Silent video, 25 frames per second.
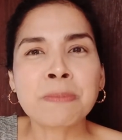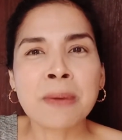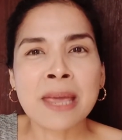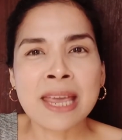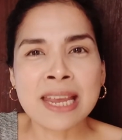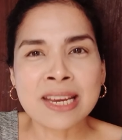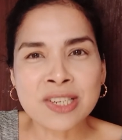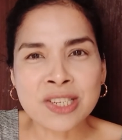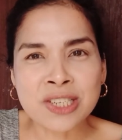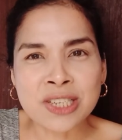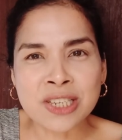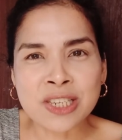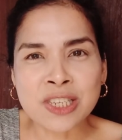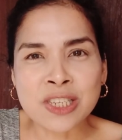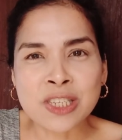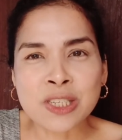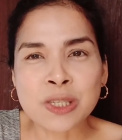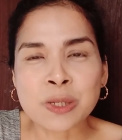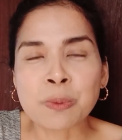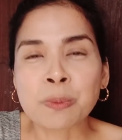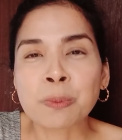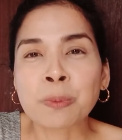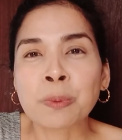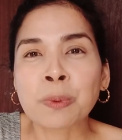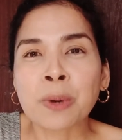patience
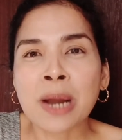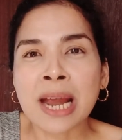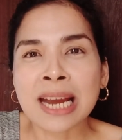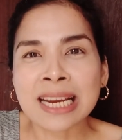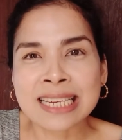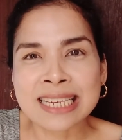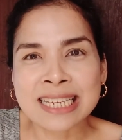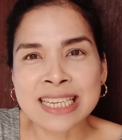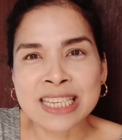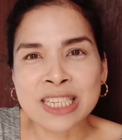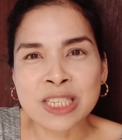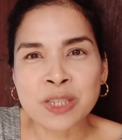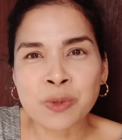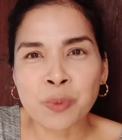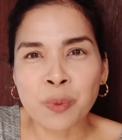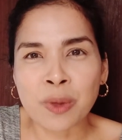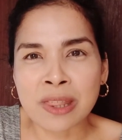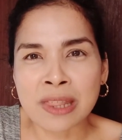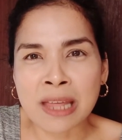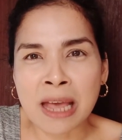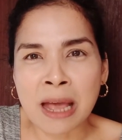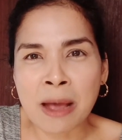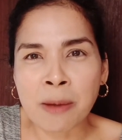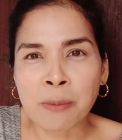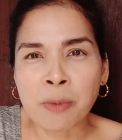to practice
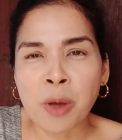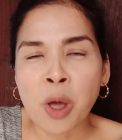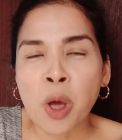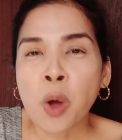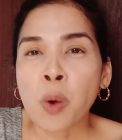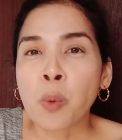with them